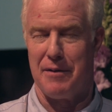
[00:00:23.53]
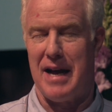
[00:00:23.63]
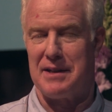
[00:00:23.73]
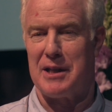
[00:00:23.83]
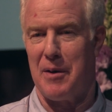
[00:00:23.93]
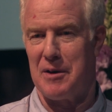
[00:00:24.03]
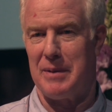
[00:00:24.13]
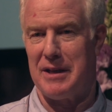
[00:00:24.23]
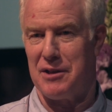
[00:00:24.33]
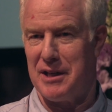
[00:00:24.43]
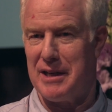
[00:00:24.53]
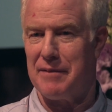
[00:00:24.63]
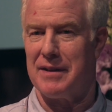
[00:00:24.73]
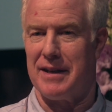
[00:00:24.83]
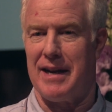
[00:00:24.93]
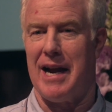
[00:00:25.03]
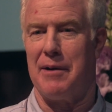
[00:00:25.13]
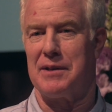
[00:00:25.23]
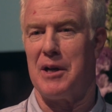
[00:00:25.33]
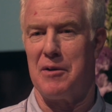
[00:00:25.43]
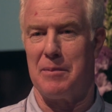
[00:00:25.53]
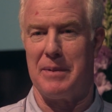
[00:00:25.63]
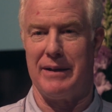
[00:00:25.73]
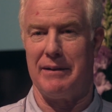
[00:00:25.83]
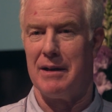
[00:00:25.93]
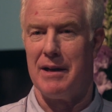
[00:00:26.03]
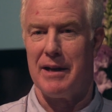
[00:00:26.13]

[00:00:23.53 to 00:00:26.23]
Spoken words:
that's going to be achieved and how it's going to be